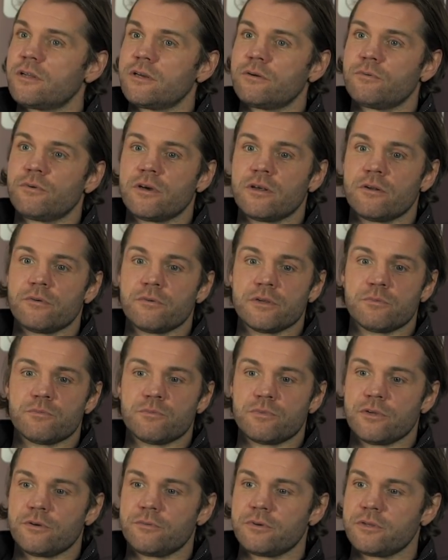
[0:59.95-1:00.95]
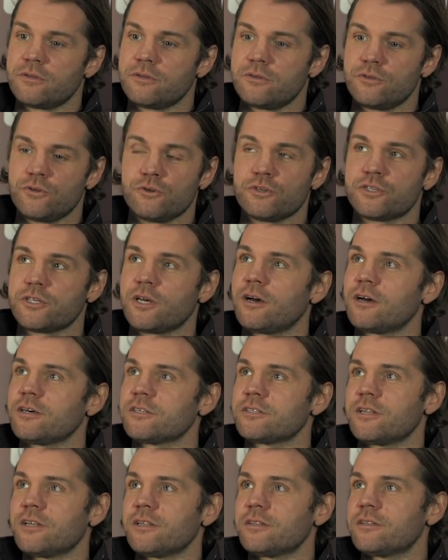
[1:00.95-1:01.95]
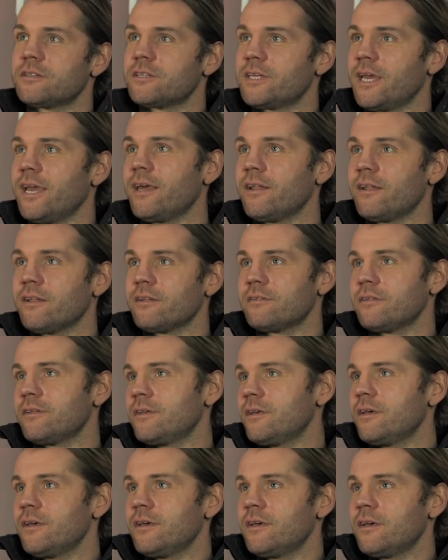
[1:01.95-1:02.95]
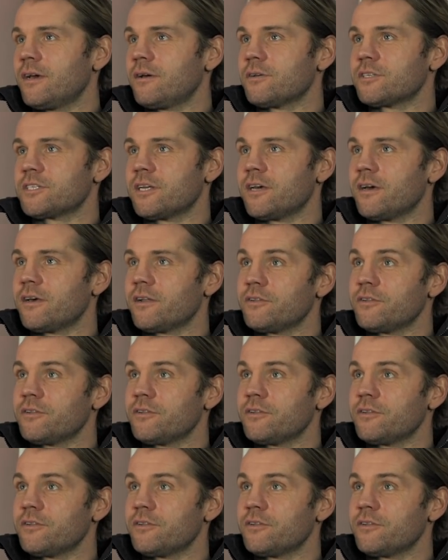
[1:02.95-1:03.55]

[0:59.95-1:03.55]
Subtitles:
like where we play with two sitters and a ten, or a sitter